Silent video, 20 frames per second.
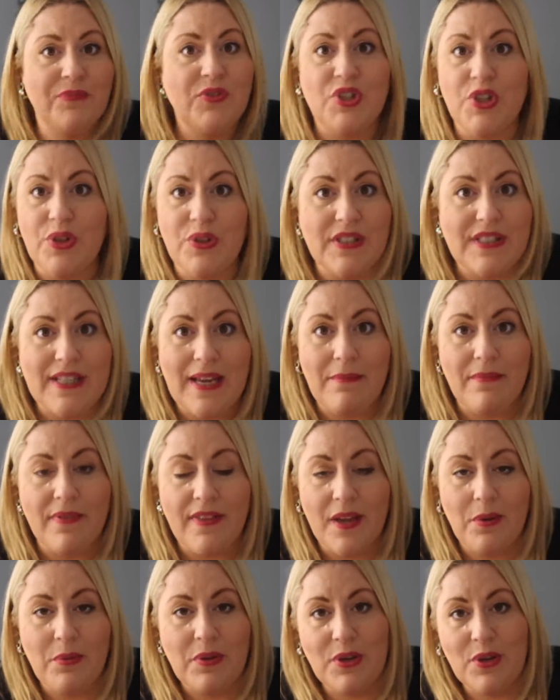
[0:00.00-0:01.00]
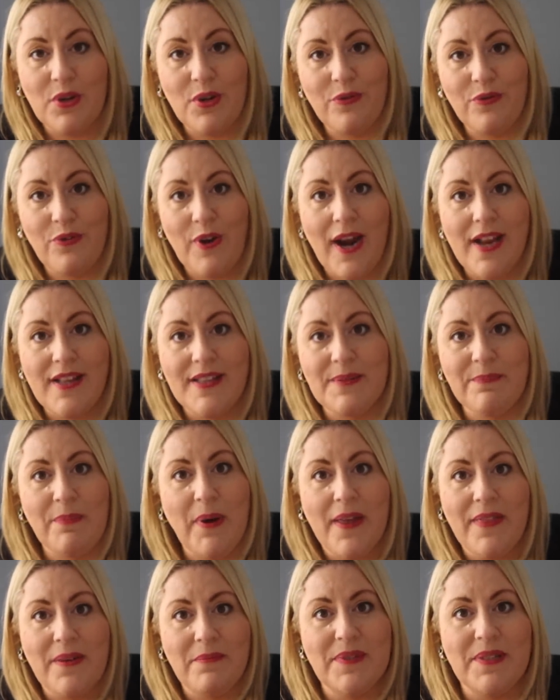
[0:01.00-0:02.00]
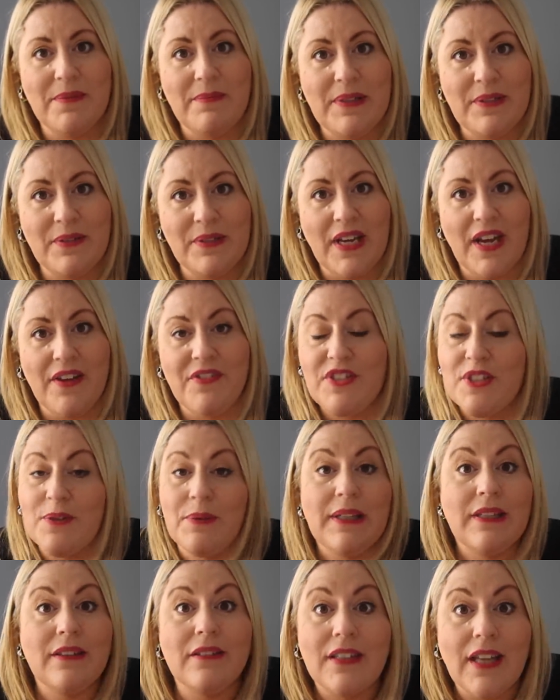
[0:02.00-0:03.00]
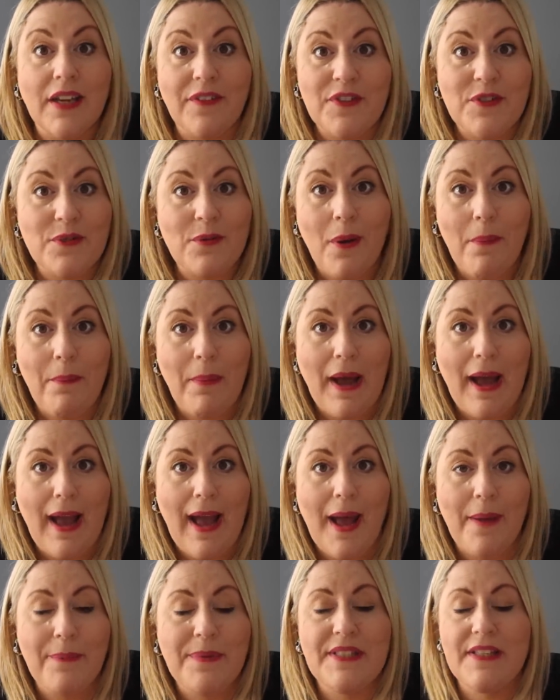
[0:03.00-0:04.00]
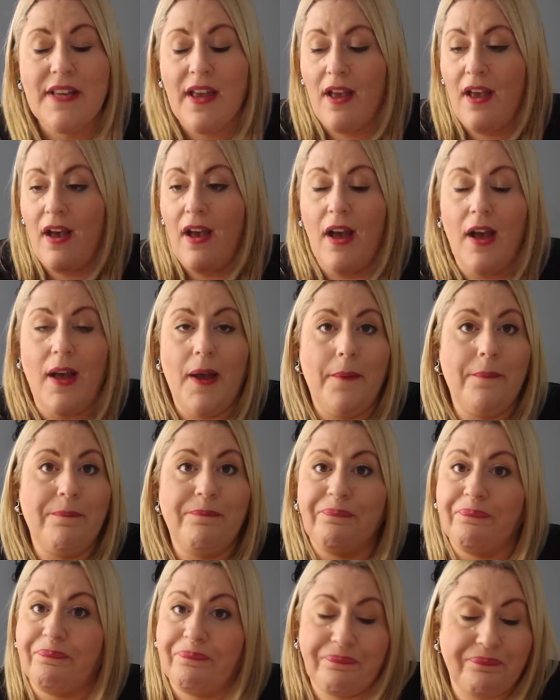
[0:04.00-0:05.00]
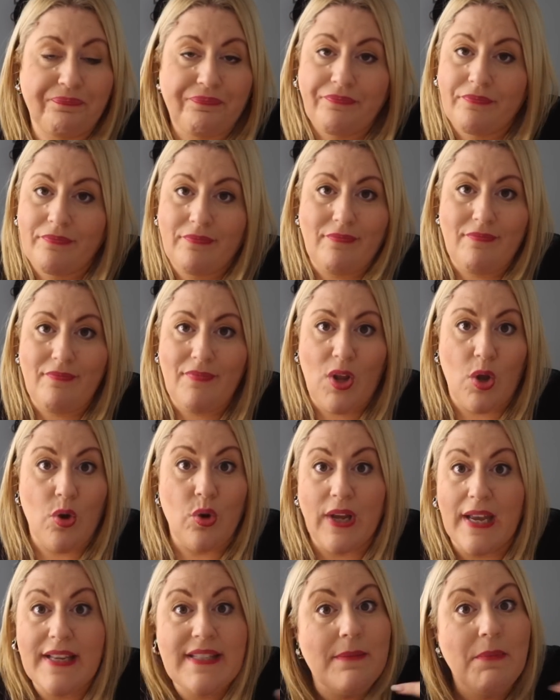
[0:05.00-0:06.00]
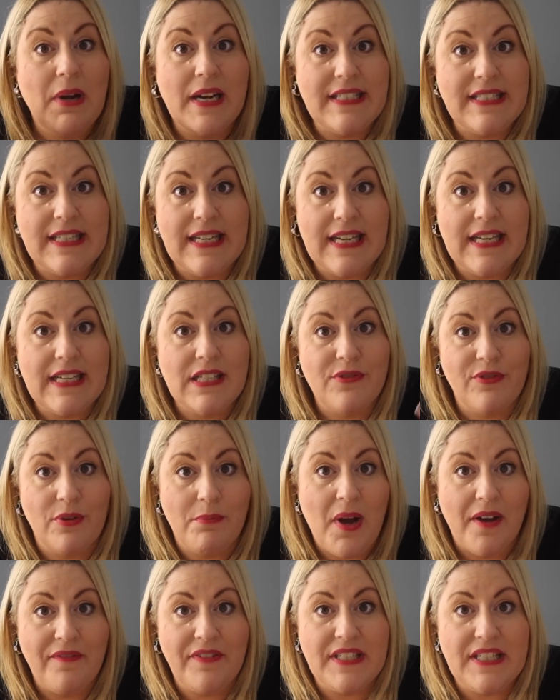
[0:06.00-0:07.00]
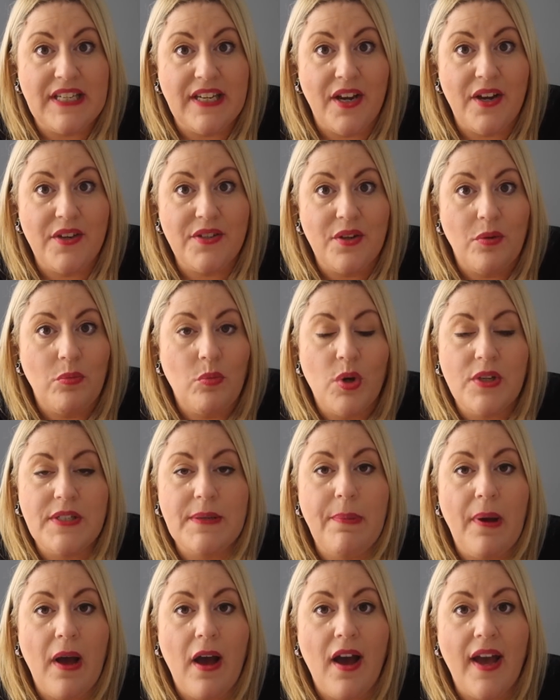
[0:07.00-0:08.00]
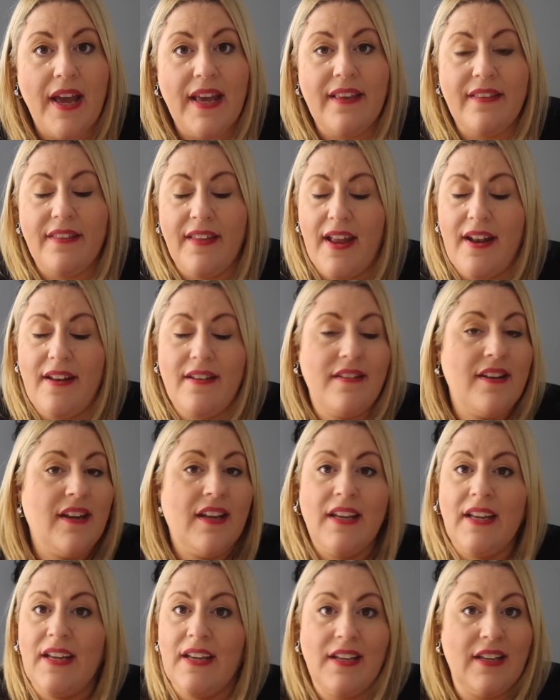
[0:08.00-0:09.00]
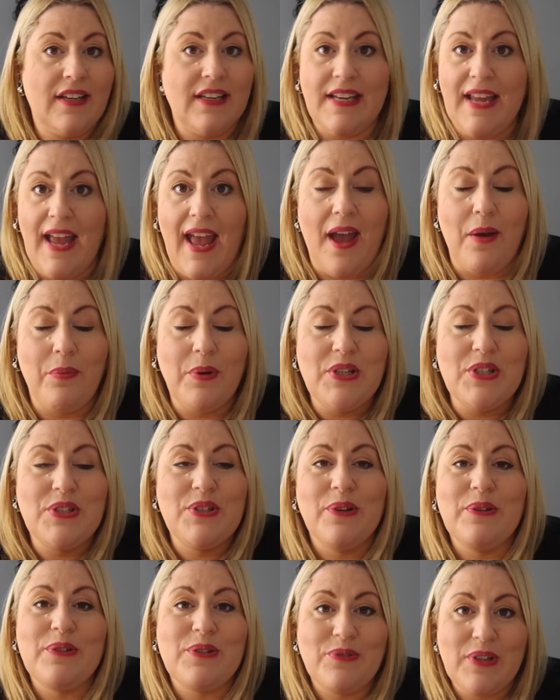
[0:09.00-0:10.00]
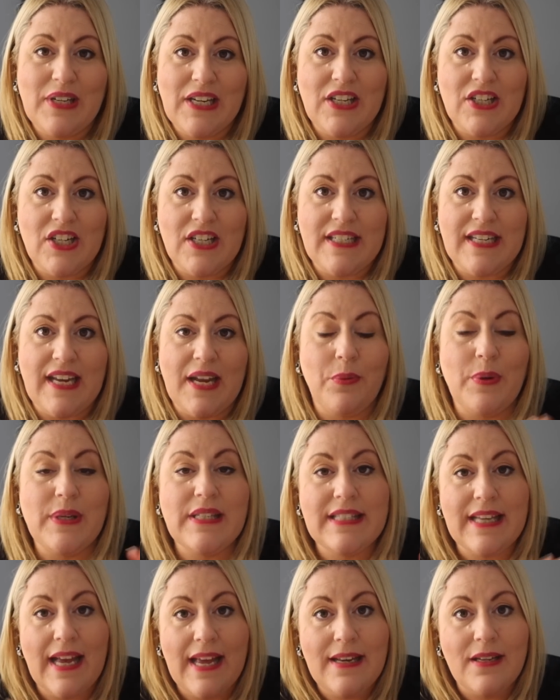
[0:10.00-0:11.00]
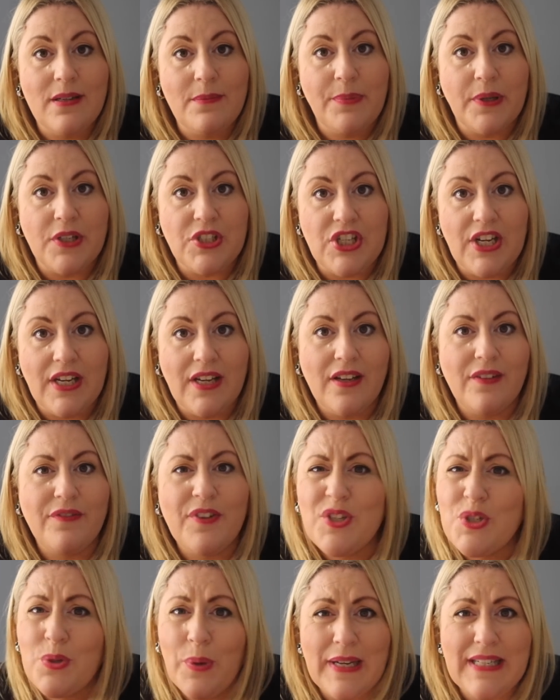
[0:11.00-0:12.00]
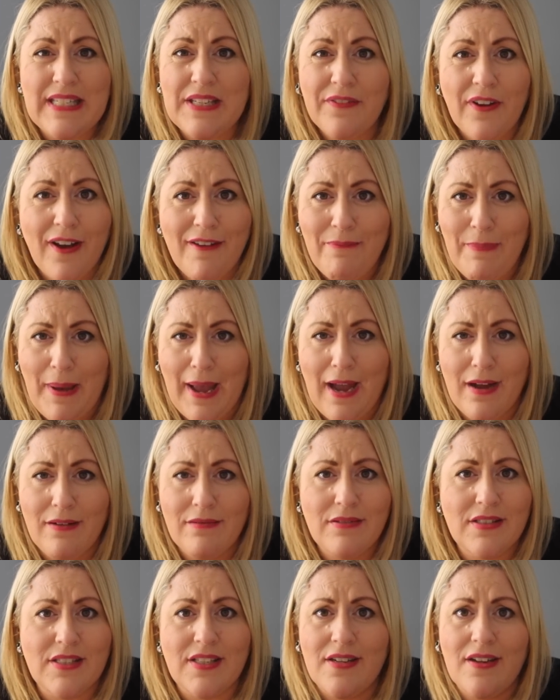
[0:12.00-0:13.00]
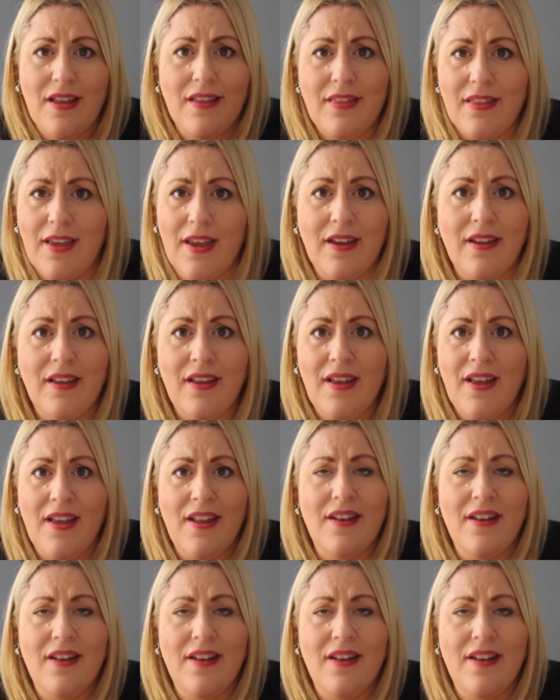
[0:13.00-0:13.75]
do the same thing with your friends, buy them some little gifts, do a little gift swap perhaps, or get some ideas from our videos on what to buy, then yeah, we just thought it was a really good idea. We set a little budget of £25, so nothing